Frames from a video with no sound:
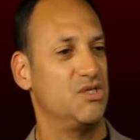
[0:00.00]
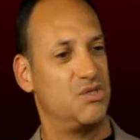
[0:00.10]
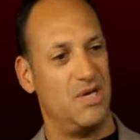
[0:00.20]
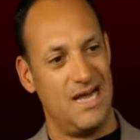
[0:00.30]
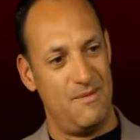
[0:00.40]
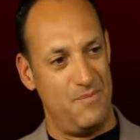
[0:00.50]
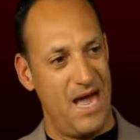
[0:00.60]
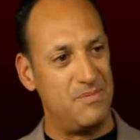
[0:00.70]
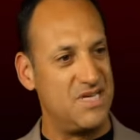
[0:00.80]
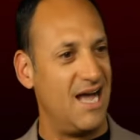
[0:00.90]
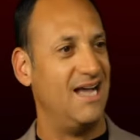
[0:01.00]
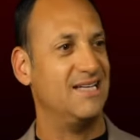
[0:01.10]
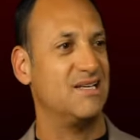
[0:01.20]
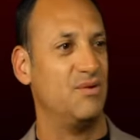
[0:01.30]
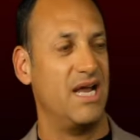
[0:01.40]
So I got
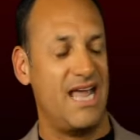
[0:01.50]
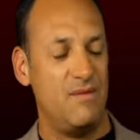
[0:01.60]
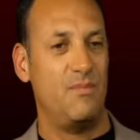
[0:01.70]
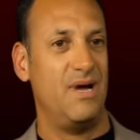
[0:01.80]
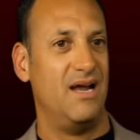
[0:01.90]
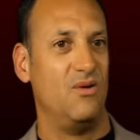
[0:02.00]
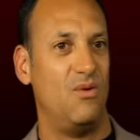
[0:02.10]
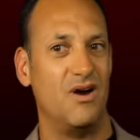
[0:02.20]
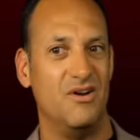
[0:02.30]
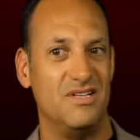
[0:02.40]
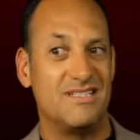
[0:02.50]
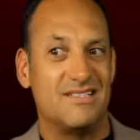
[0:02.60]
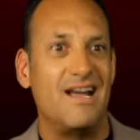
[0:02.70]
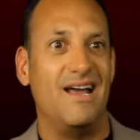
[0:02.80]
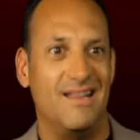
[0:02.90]
baptized, and when I came up out of the water, this
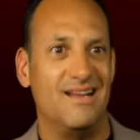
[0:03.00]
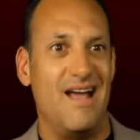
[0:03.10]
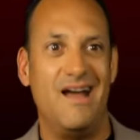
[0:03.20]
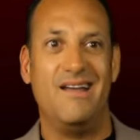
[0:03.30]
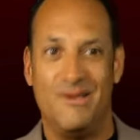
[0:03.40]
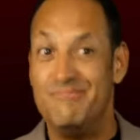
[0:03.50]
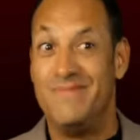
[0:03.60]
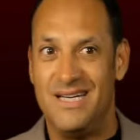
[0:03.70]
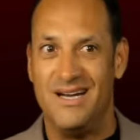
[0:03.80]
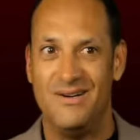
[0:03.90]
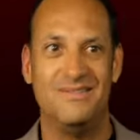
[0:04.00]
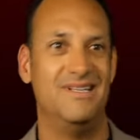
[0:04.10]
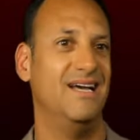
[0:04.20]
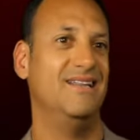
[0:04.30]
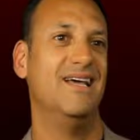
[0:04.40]
is kind of the guy, you know,
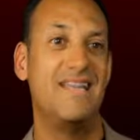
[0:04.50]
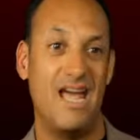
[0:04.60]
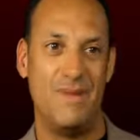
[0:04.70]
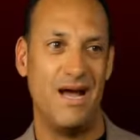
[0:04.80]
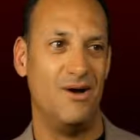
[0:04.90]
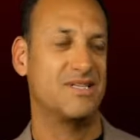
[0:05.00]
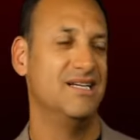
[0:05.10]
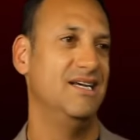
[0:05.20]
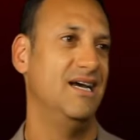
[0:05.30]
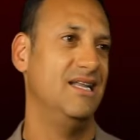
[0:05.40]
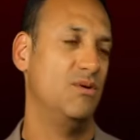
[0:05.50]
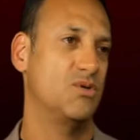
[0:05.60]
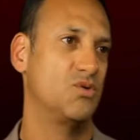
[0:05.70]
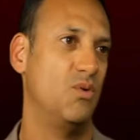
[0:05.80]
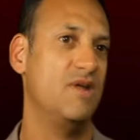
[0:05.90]
that, that came out. And that
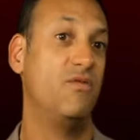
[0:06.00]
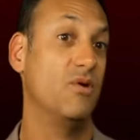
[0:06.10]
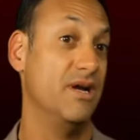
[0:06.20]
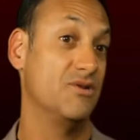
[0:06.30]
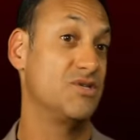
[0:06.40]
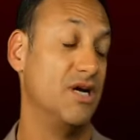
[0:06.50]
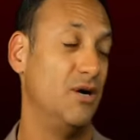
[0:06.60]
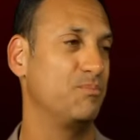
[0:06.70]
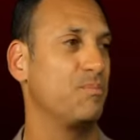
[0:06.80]
was 24 years ago.